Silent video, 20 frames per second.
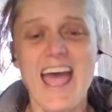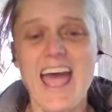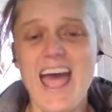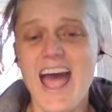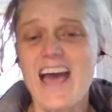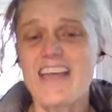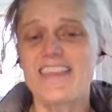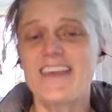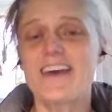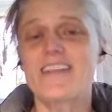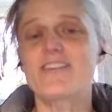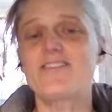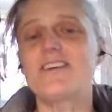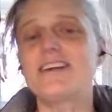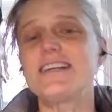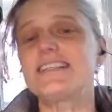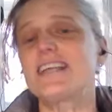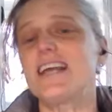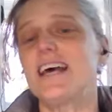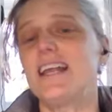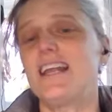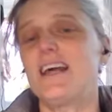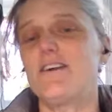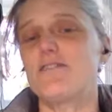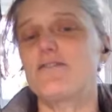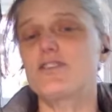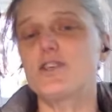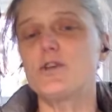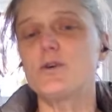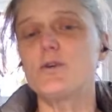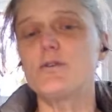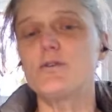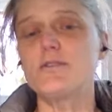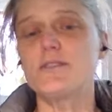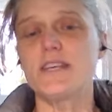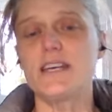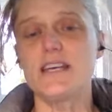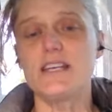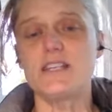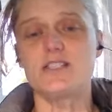And the other reason I love tools
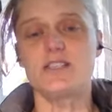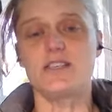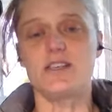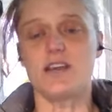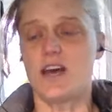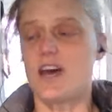is